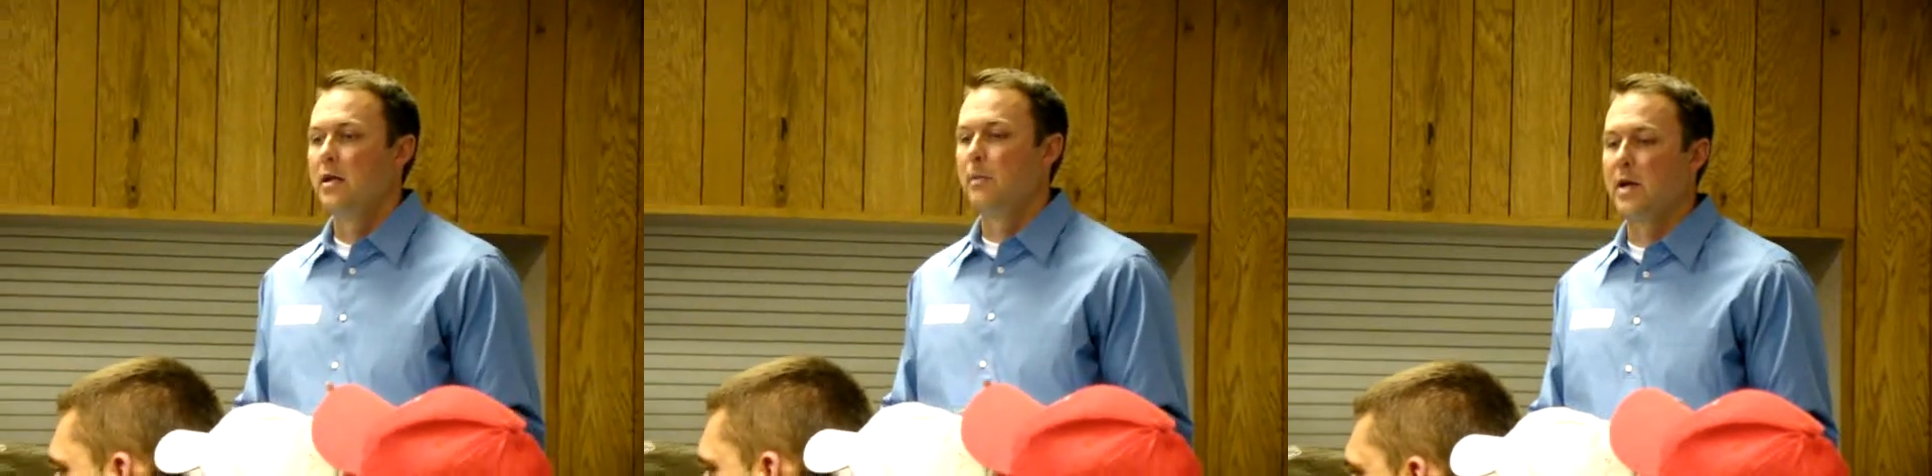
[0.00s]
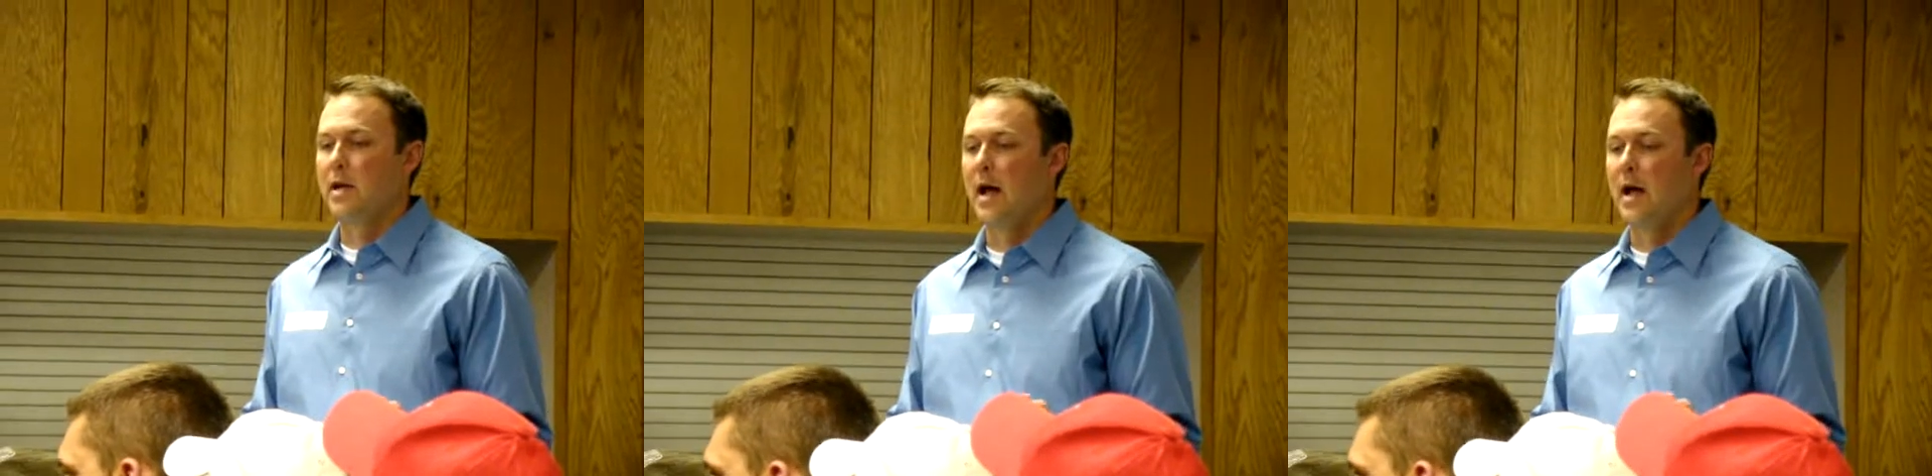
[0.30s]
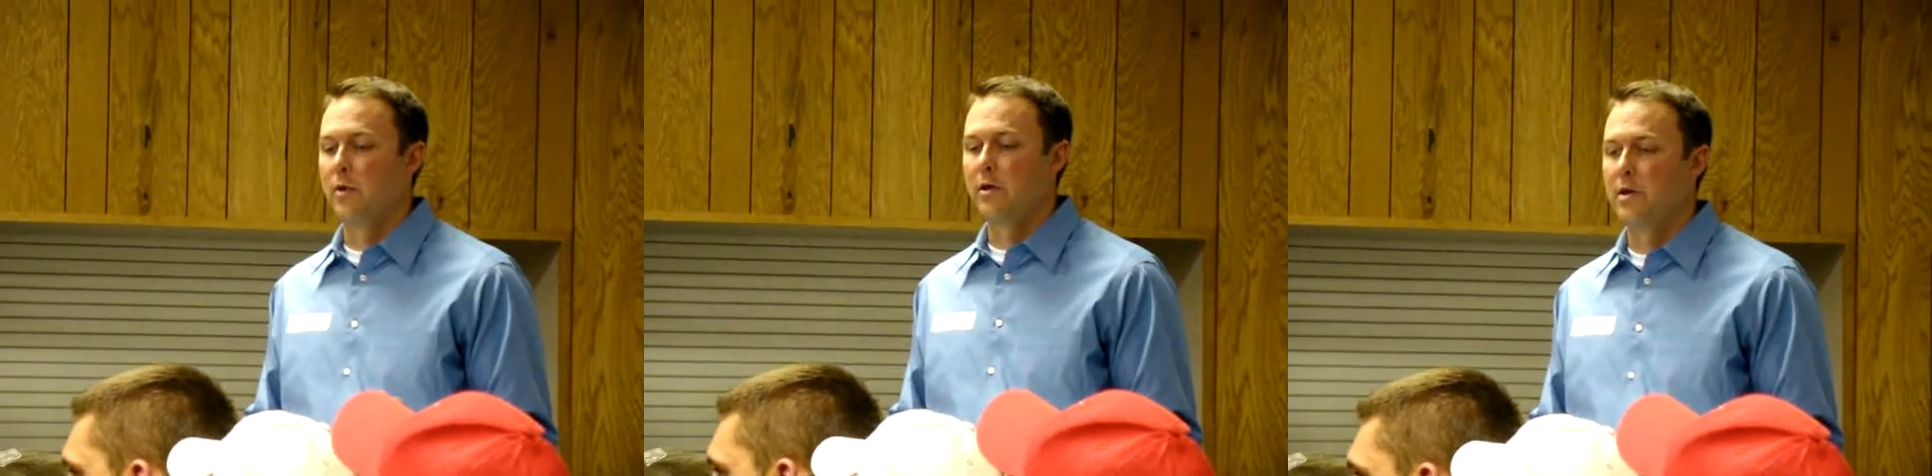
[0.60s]
depending
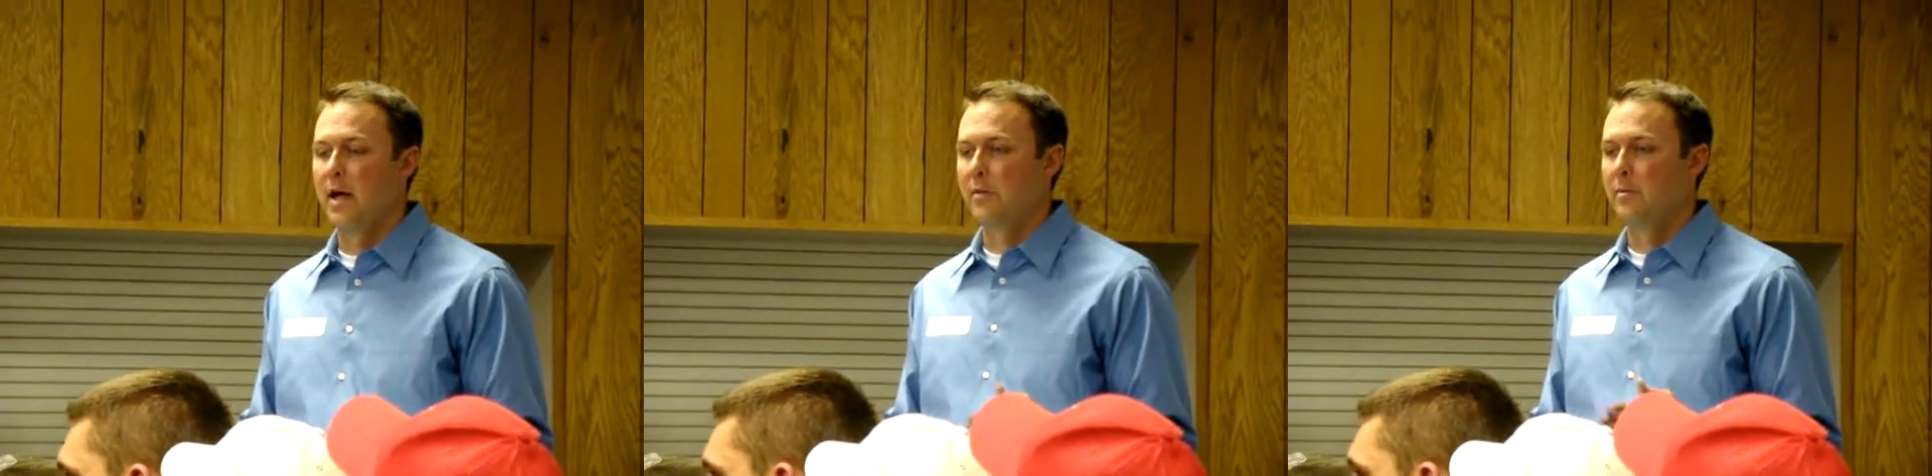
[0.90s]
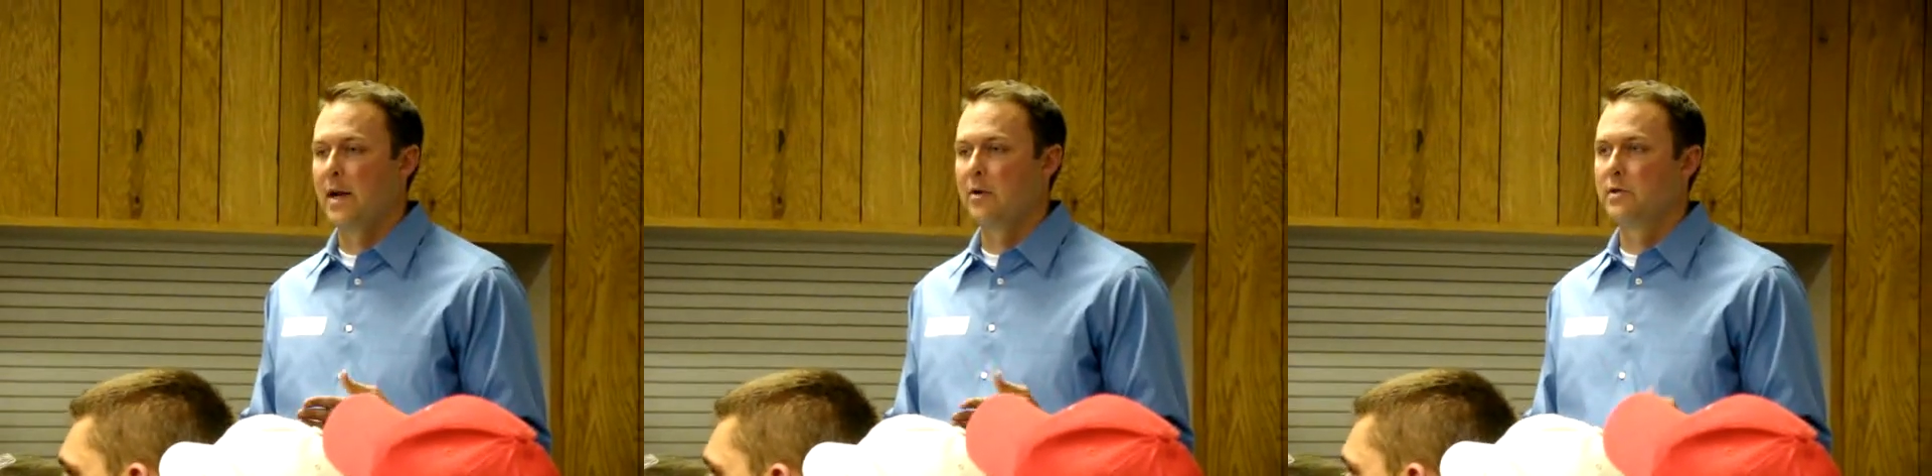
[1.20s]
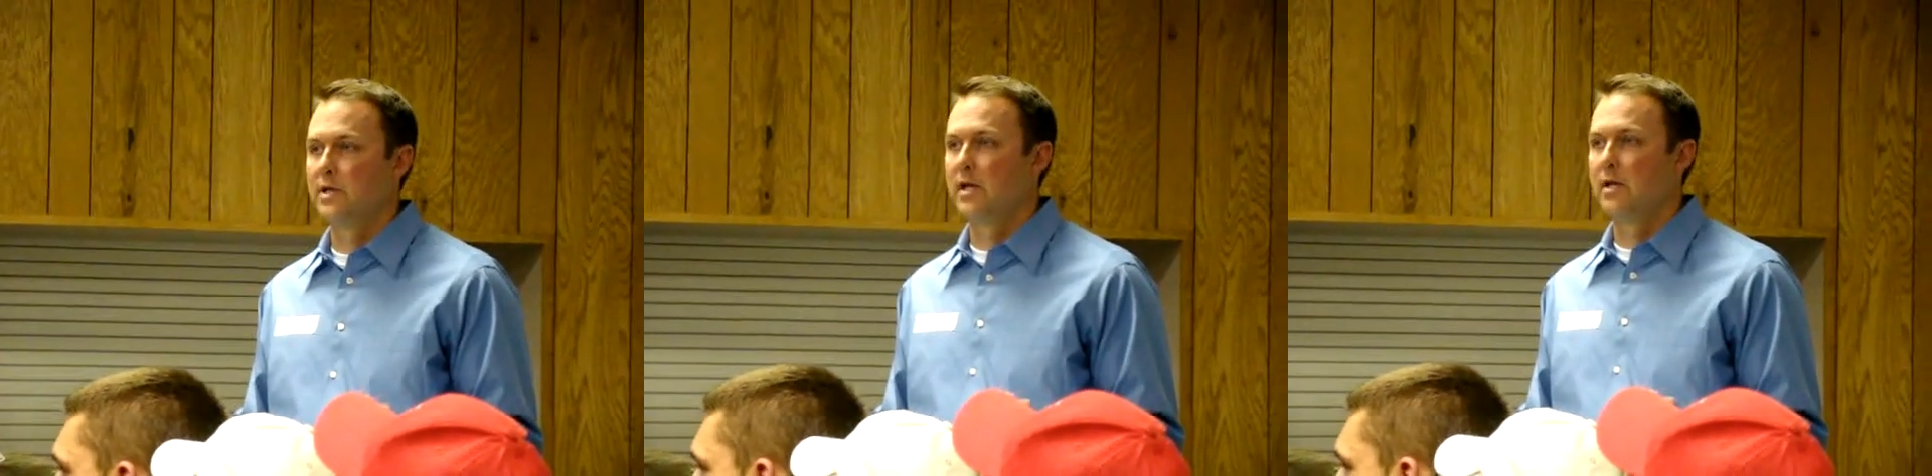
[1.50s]
on whether or not the mine
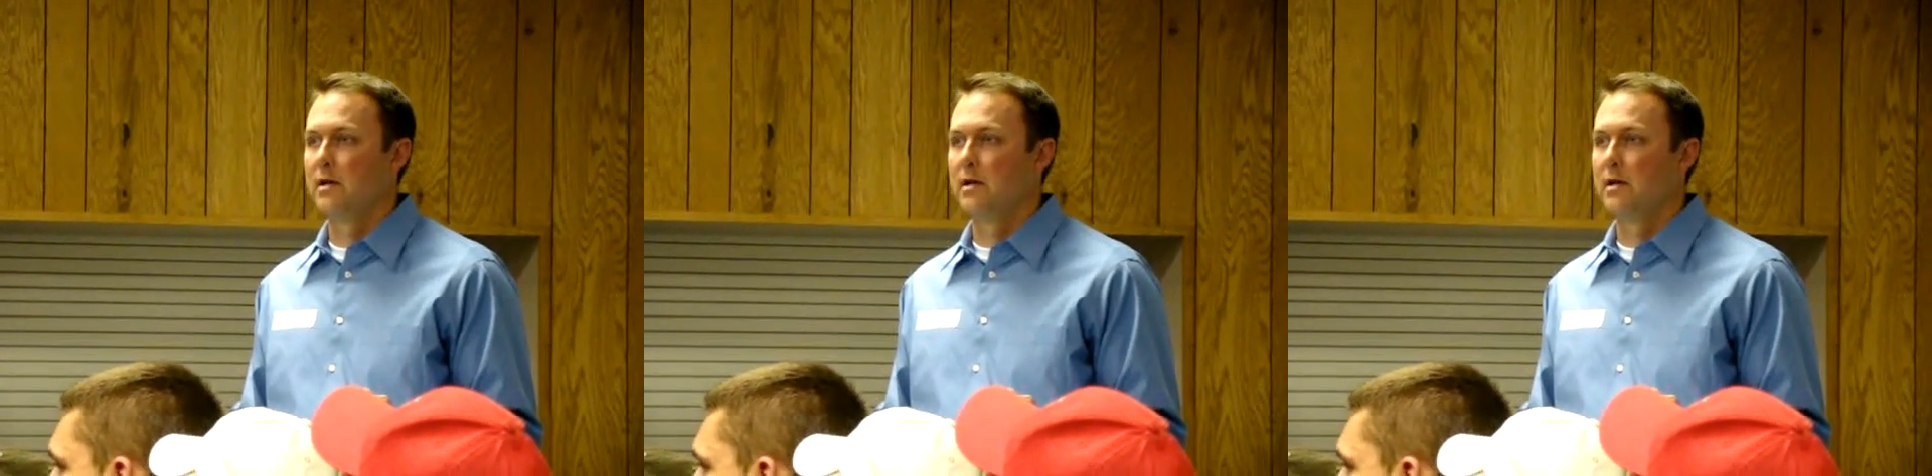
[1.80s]
goes in,